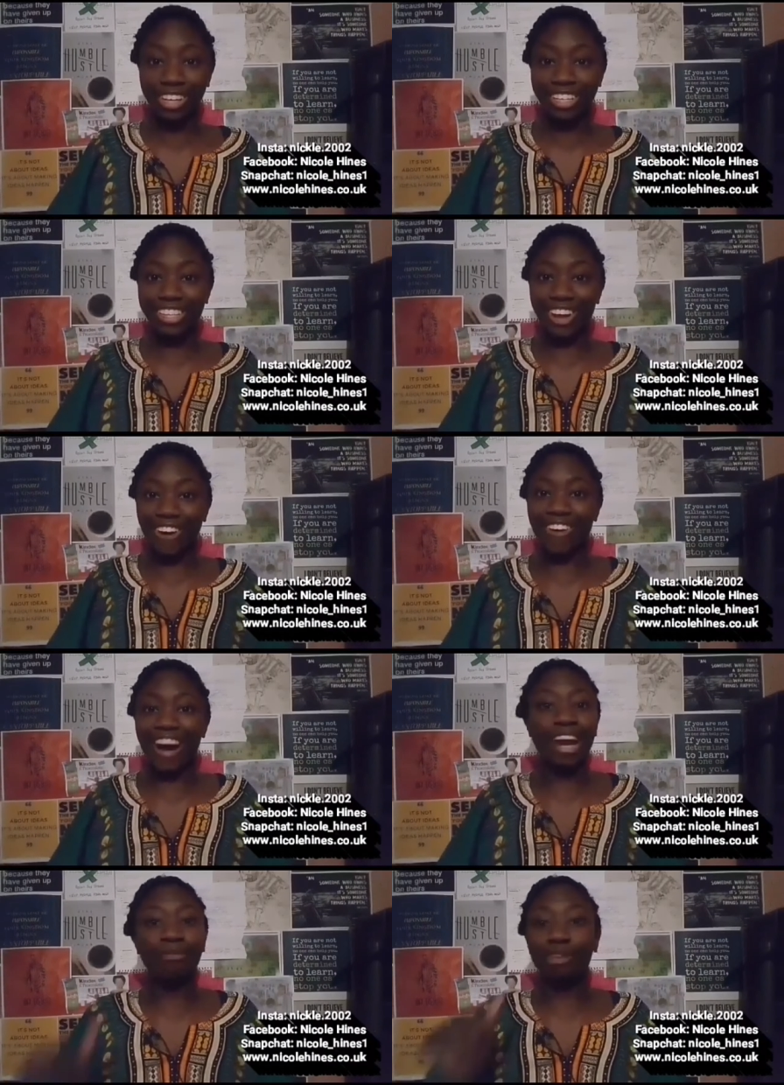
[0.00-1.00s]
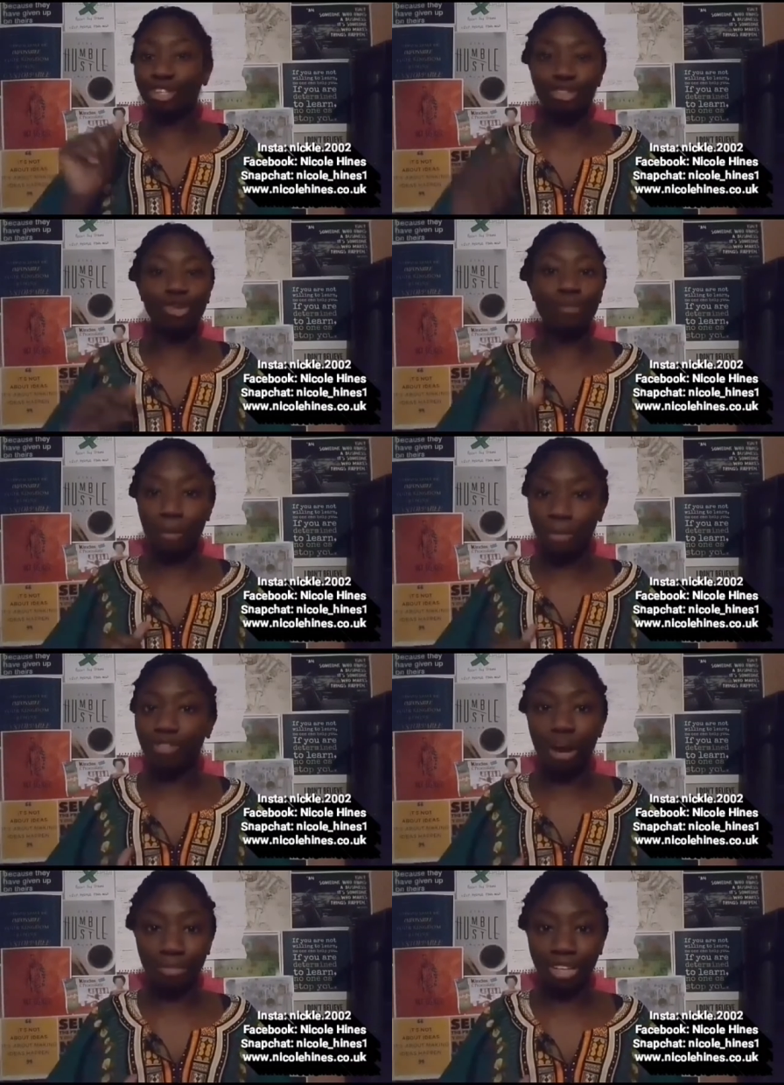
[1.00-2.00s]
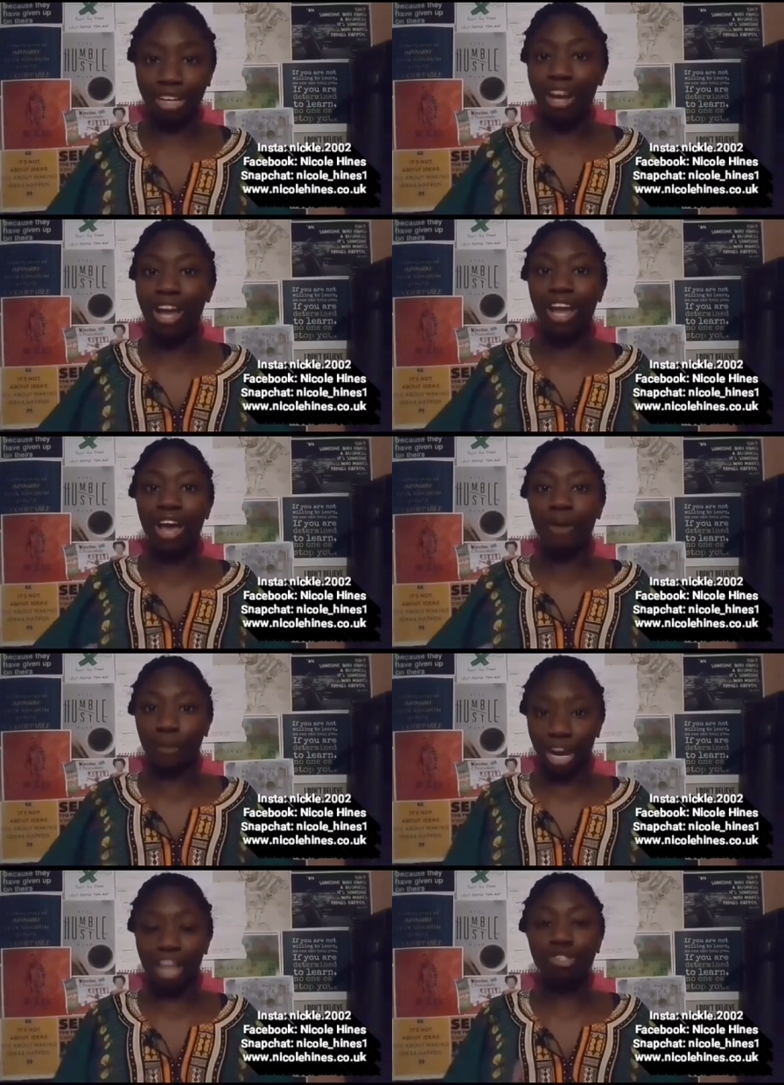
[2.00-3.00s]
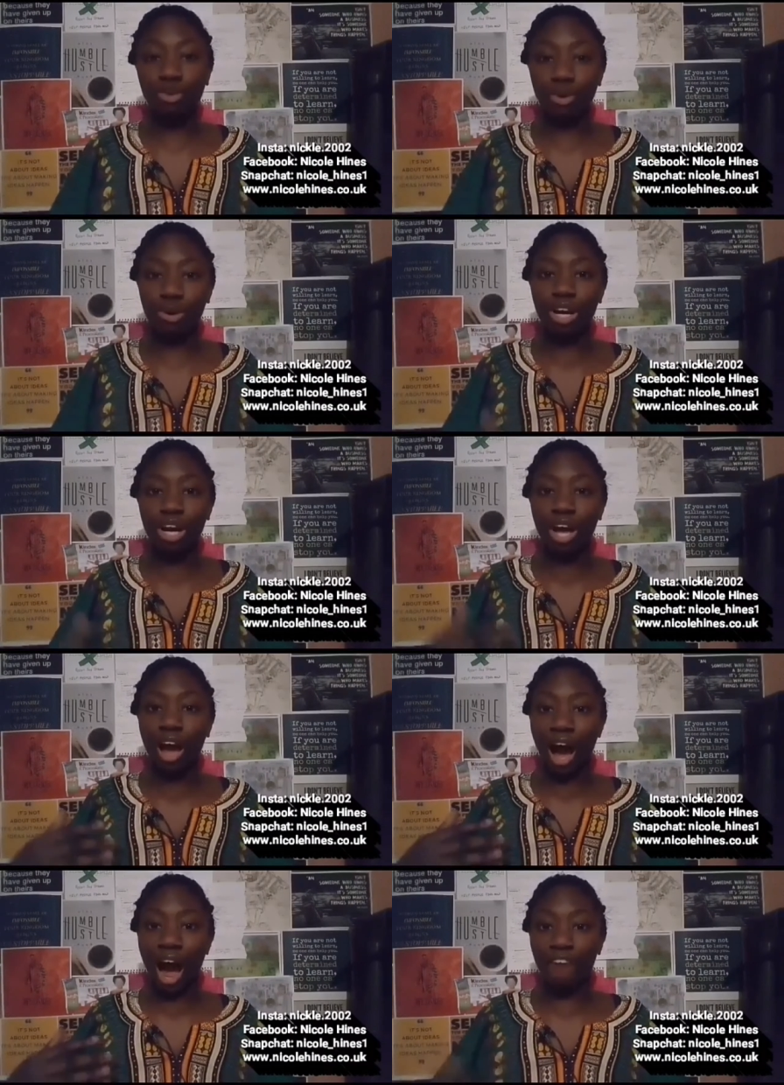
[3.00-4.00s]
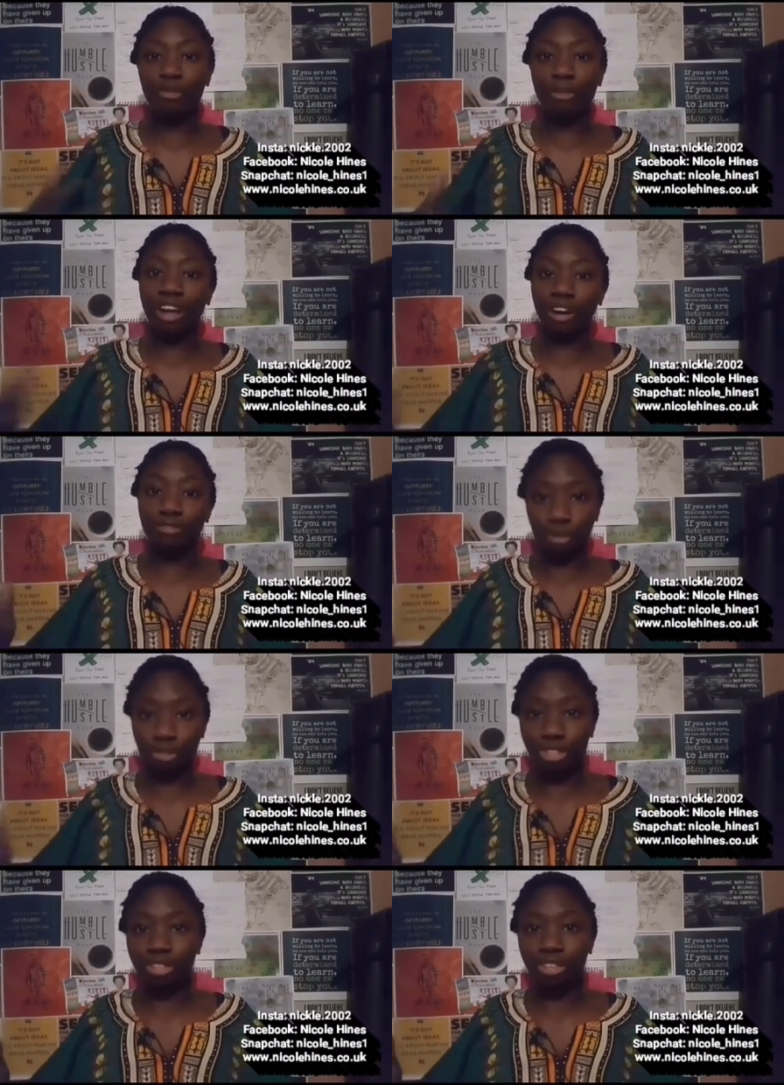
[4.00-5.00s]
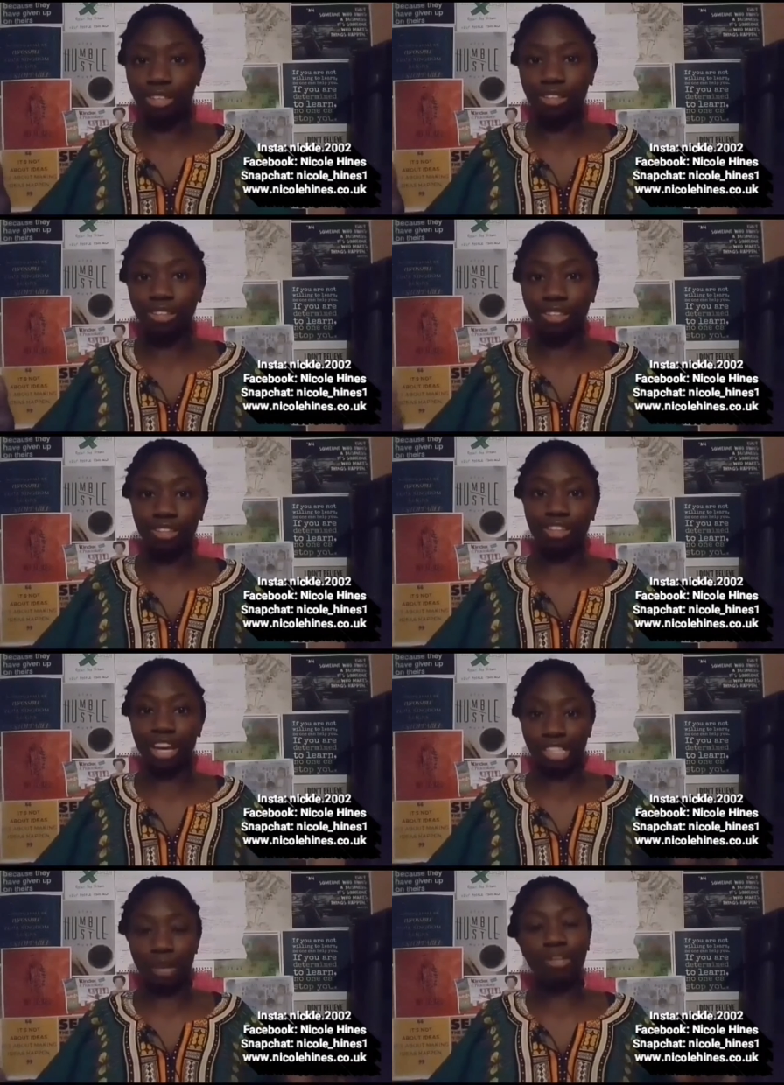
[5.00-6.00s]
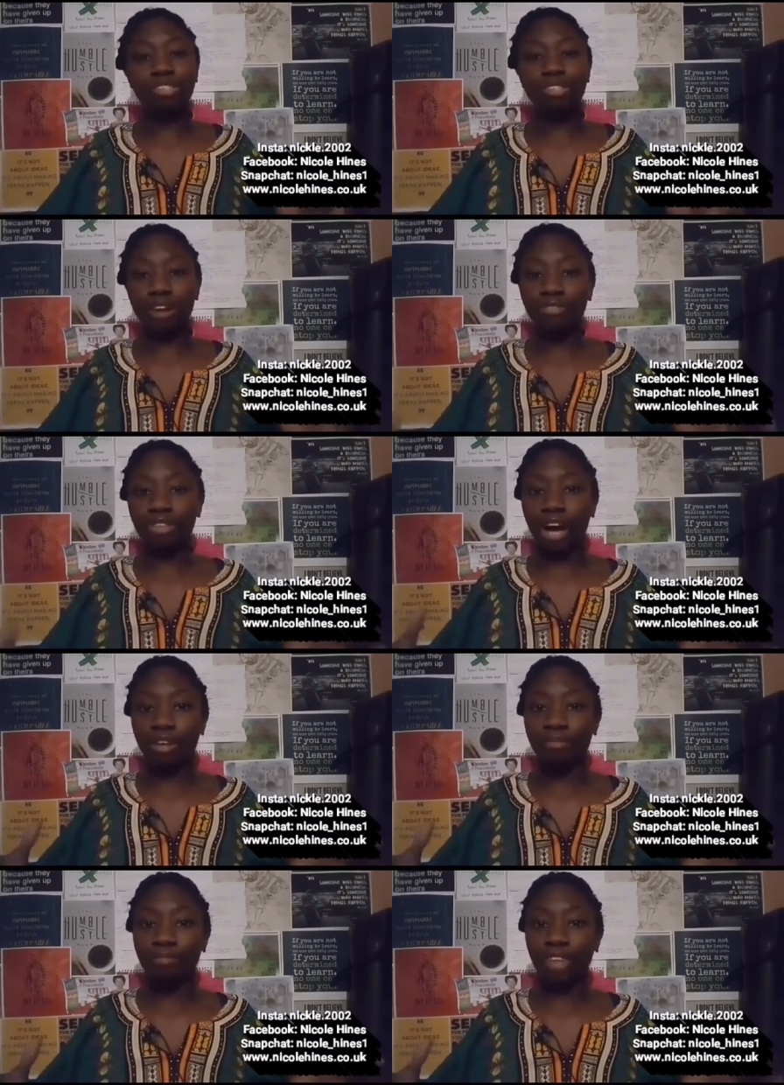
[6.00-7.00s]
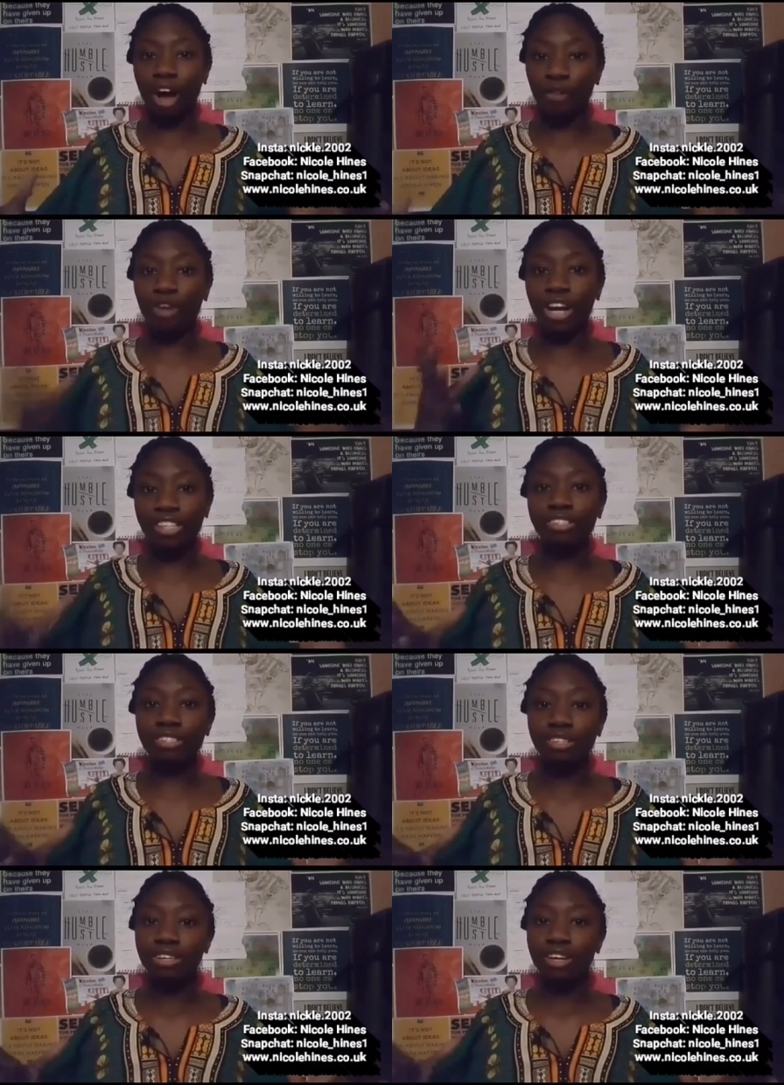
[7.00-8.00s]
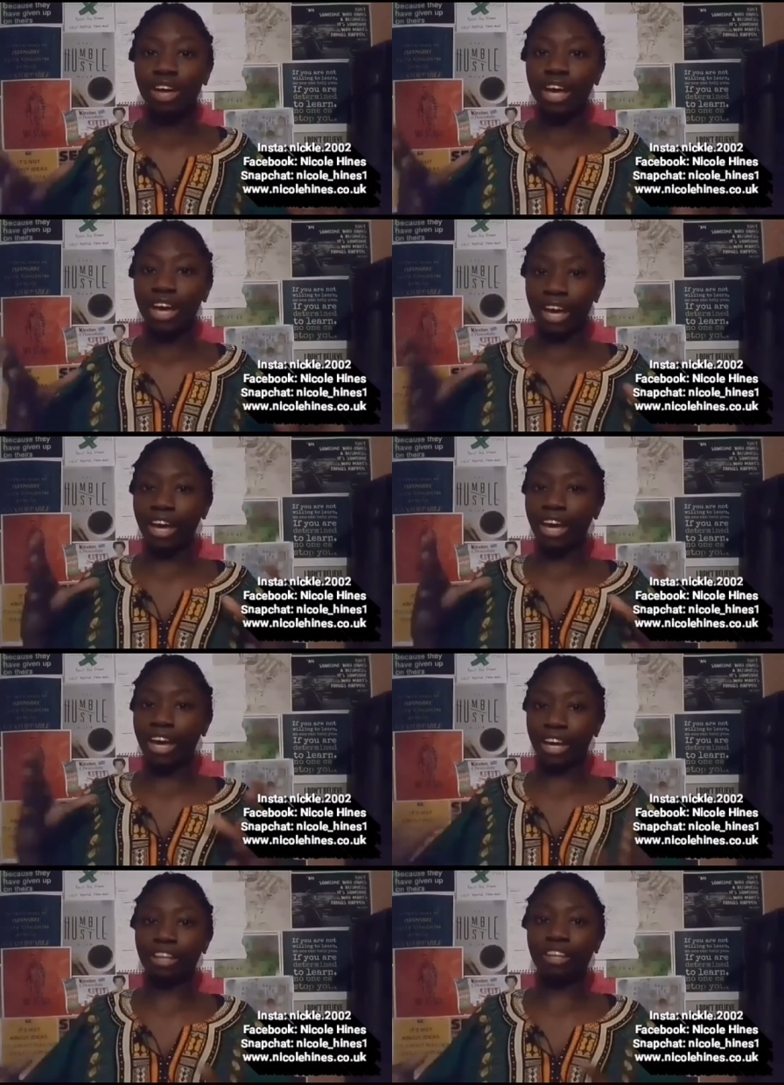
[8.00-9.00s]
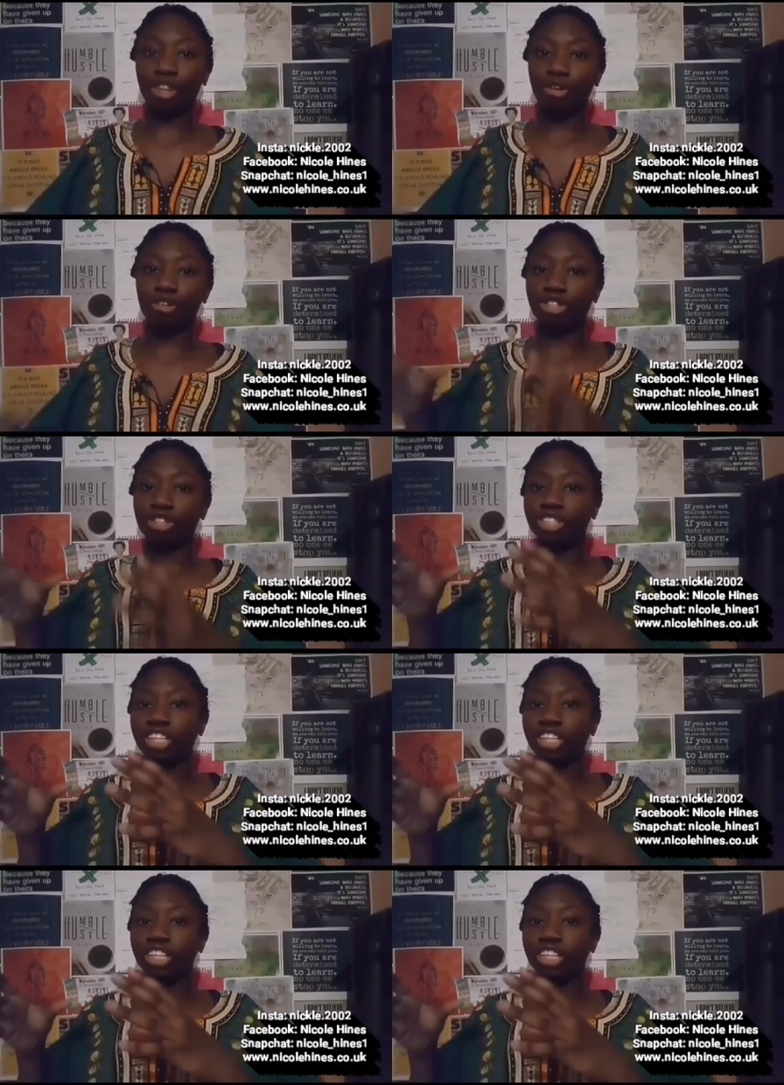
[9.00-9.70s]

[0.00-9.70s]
so and i'm not just talking about me rambling when i talk i remain unfiltered like some of the stuff that i've raised in those